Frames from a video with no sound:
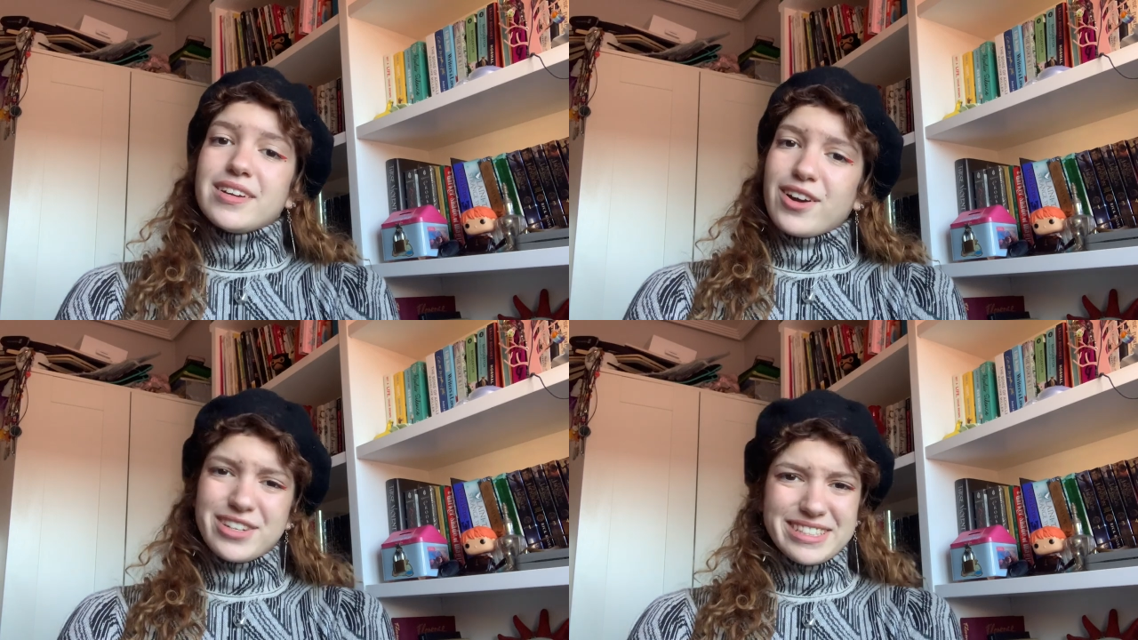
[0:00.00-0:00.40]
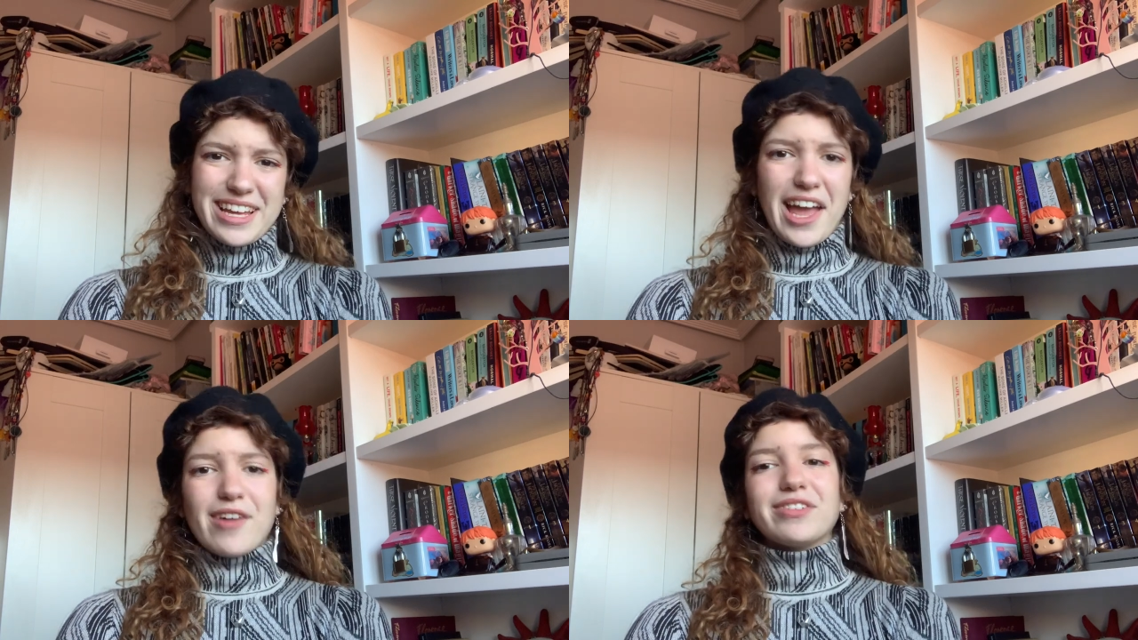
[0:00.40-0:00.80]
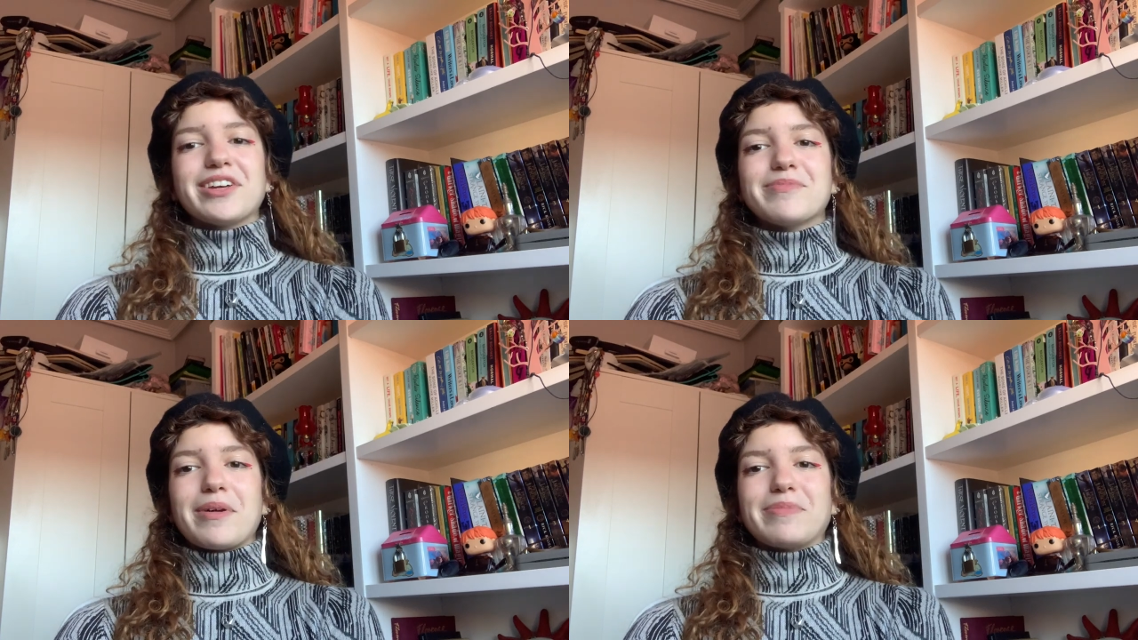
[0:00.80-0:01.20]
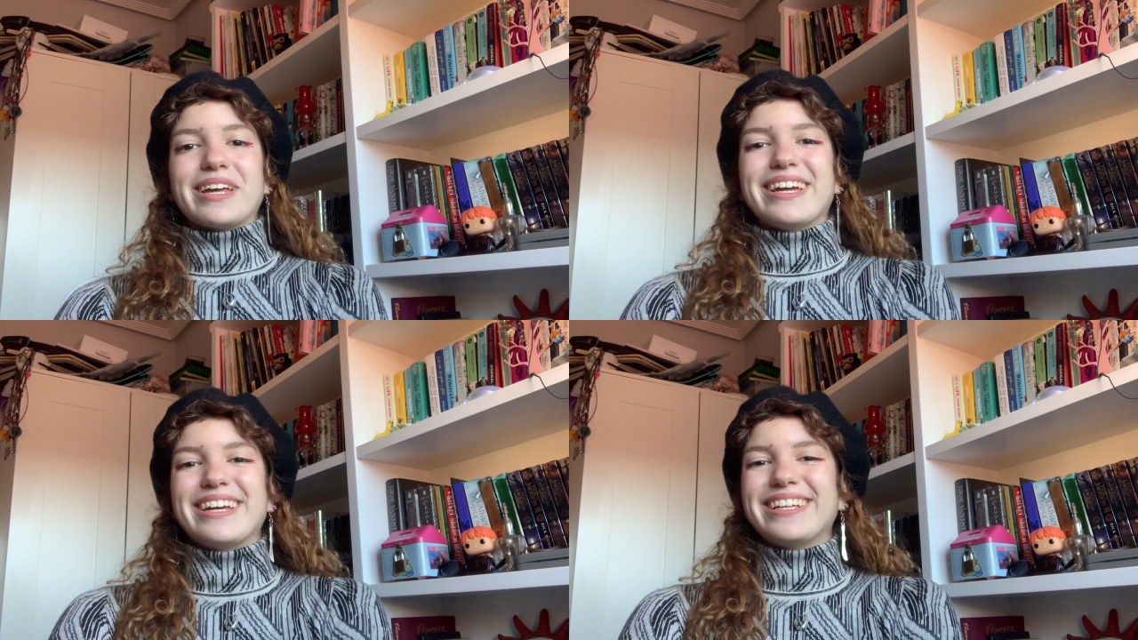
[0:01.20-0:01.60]
honestly, I have a lot on my
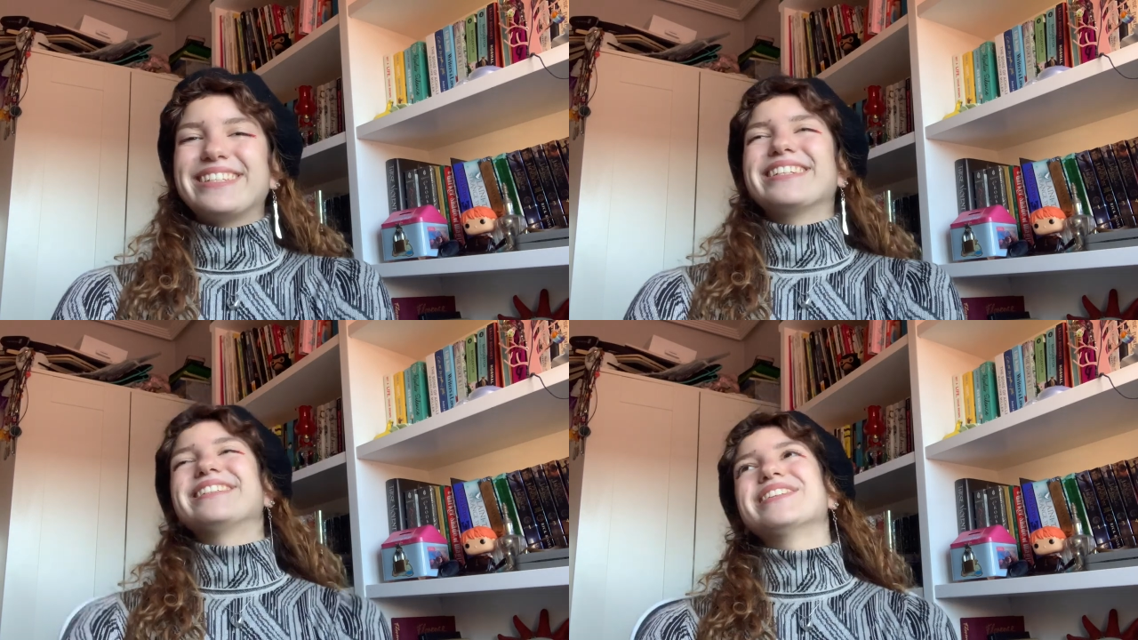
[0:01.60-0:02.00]
plate.